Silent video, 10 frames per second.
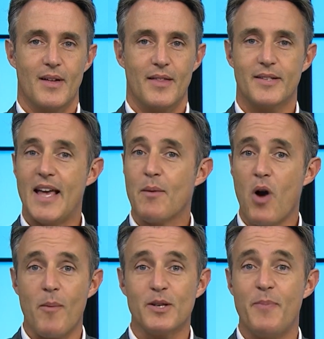The Sam
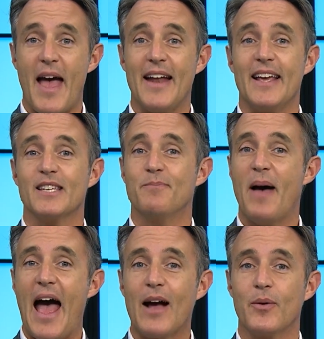Roberts Band is
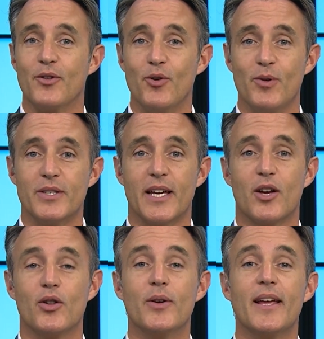back with new music,
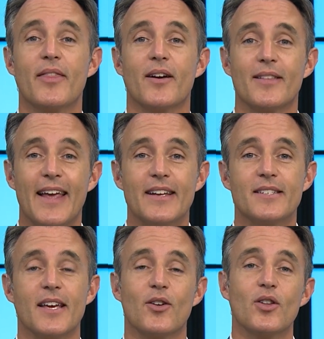including their
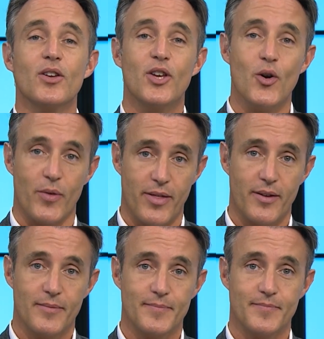latest single, Youth.